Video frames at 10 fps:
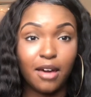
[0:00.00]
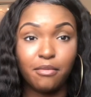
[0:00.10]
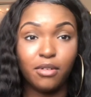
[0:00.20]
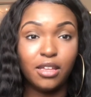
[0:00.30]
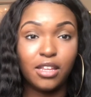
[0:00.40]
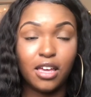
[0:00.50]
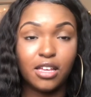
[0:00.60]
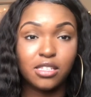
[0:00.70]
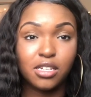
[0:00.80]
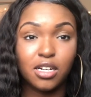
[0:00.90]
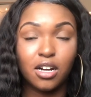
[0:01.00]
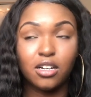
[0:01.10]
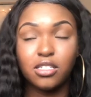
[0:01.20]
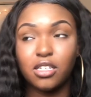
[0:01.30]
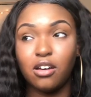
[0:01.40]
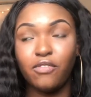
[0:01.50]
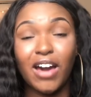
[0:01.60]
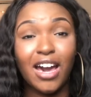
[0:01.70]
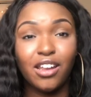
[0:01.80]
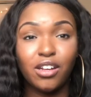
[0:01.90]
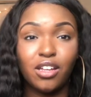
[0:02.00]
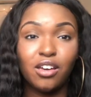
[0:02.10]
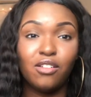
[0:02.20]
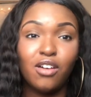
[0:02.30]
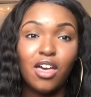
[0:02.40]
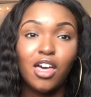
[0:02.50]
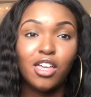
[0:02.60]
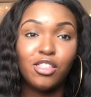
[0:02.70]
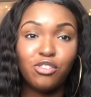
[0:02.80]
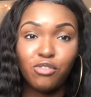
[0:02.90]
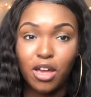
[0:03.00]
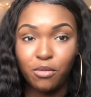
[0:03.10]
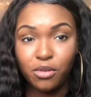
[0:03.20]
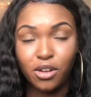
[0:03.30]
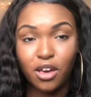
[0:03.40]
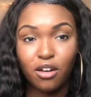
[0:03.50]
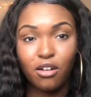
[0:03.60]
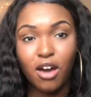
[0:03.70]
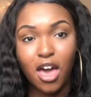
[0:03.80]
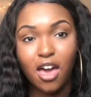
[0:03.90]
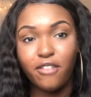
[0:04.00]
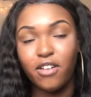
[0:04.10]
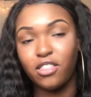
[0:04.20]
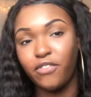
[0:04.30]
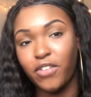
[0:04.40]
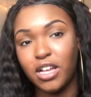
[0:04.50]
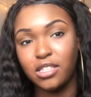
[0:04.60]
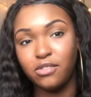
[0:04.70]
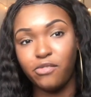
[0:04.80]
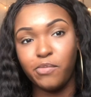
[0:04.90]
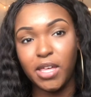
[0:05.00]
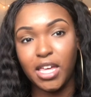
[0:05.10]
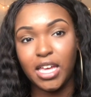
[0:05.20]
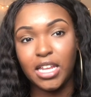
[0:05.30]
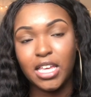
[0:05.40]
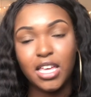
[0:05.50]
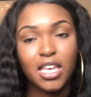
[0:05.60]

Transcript: I'm willing to answer. Also, if I don't know, Dre will know. I have other friends who have been.